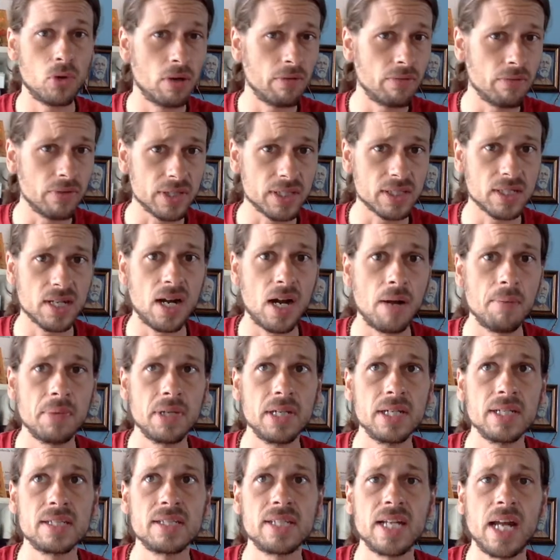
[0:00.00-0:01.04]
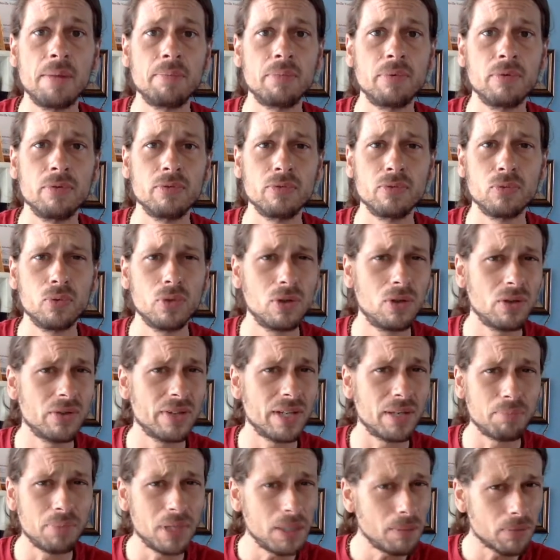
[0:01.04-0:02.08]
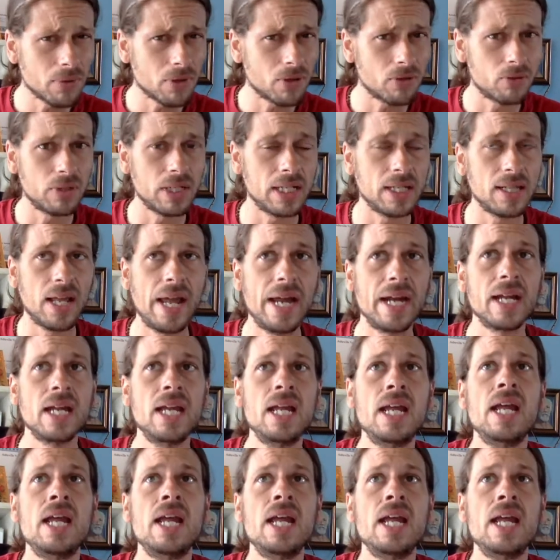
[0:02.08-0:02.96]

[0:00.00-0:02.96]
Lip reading: of this communist type of world that people don't really like.